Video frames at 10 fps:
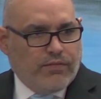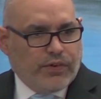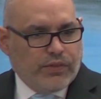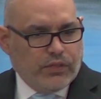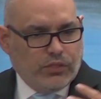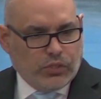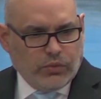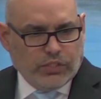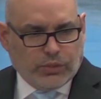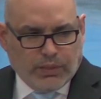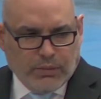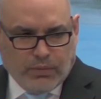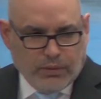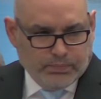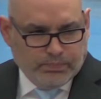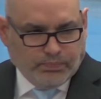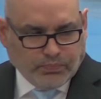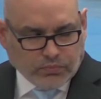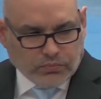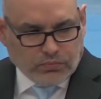And for the Jewish people,
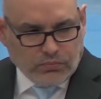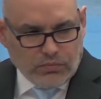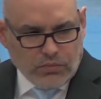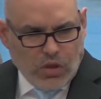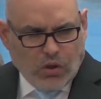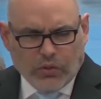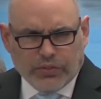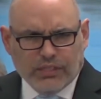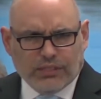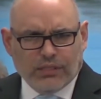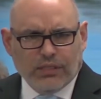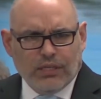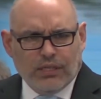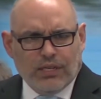all these,